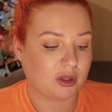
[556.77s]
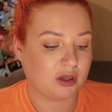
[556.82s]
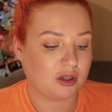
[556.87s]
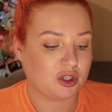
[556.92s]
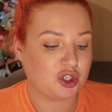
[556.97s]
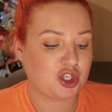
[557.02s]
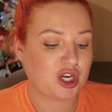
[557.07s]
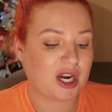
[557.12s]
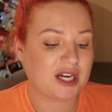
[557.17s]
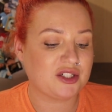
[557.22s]

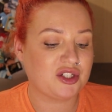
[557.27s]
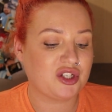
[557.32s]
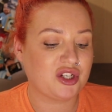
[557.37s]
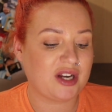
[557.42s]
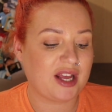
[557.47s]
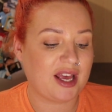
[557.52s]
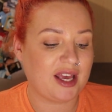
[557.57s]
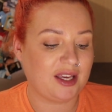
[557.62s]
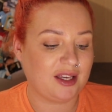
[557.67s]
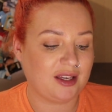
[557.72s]

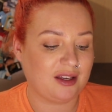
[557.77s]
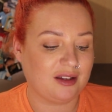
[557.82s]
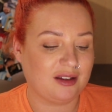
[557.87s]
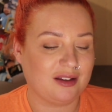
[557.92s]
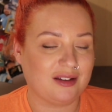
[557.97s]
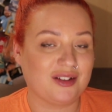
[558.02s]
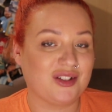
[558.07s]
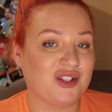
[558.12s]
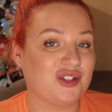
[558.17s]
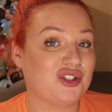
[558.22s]
Chantenay,
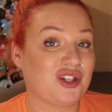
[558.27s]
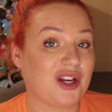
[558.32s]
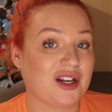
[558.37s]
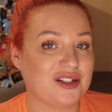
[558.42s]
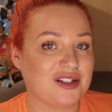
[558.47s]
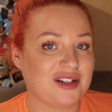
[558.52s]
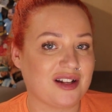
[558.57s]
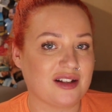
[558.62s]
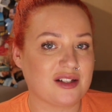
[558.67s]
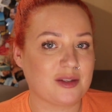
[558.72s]

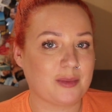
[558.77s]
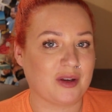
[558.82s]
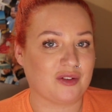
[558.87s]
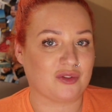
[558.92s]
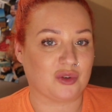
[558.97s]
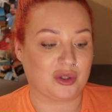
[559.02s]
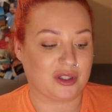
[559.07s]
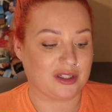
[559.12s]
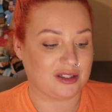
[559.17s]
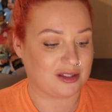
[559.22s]
that's a bit
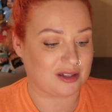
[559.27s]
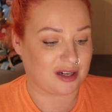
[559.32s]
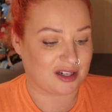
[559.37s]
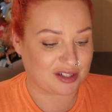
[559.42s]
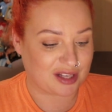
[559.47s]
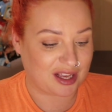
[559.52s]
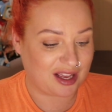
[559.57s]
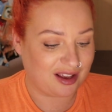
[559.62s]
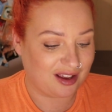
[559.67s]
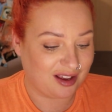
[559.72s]
fucking
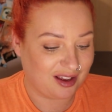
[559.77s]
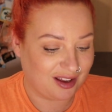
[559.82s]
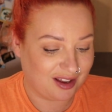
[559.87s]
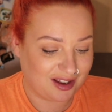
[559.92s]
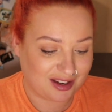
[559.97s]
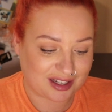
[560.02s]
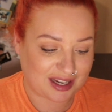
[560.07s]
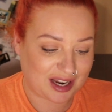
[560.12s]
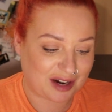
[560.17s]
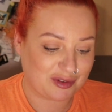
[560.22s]
snazzy.
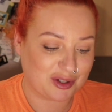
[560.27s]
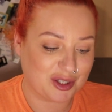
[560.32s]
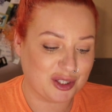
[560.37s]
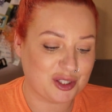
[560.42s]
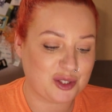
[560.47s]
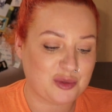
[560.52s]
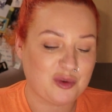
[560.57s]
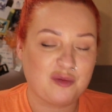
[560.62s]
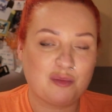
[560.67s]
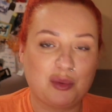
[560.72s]

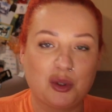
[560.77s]
Carrots with